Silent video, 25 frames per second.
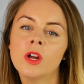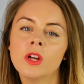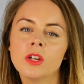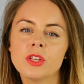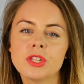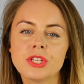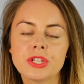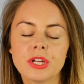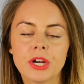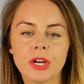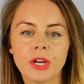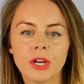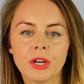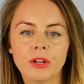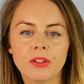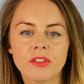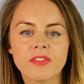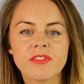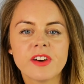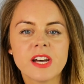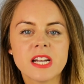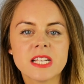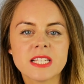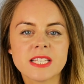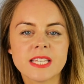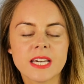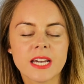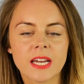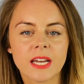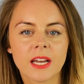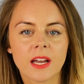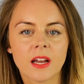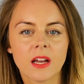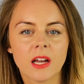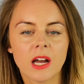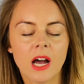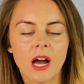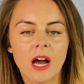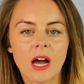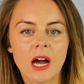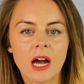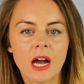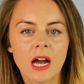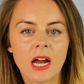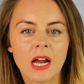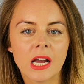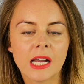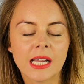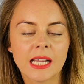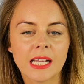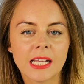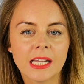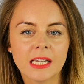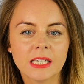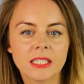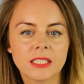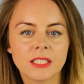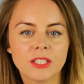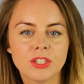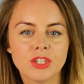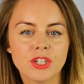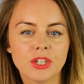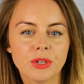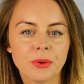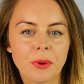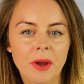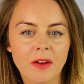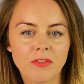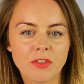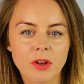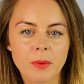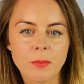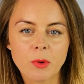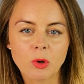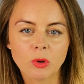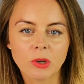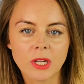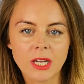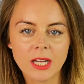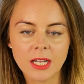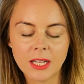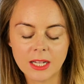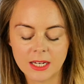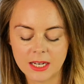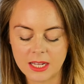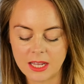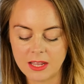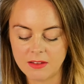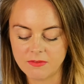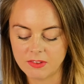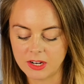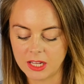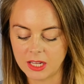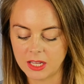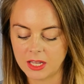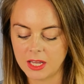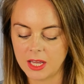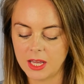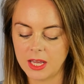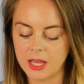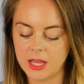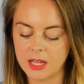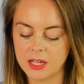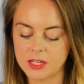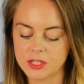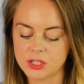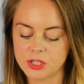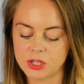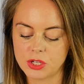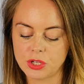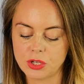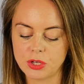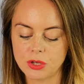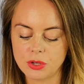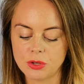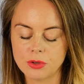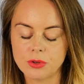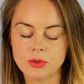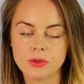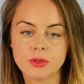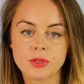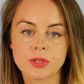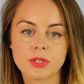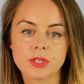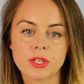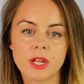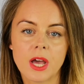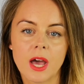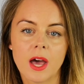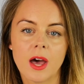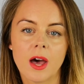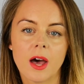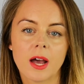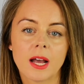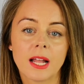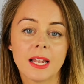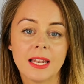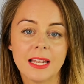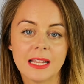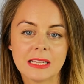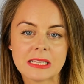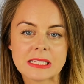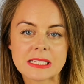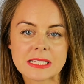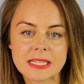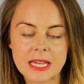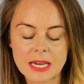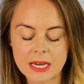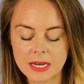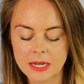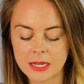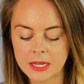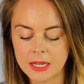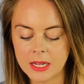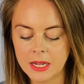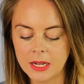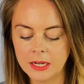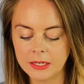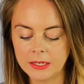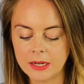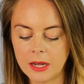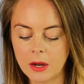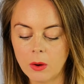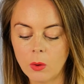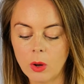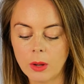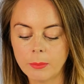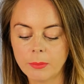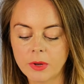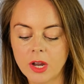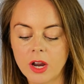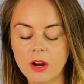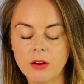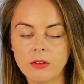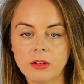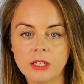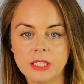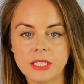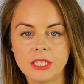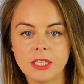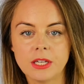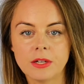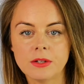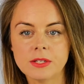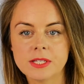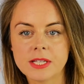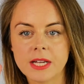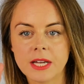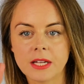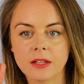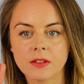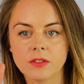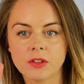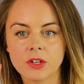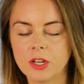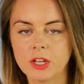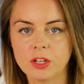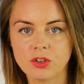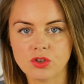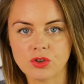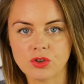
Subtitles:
So the first thing I do every morning and evening is use a cleanser. Now I'm currently using the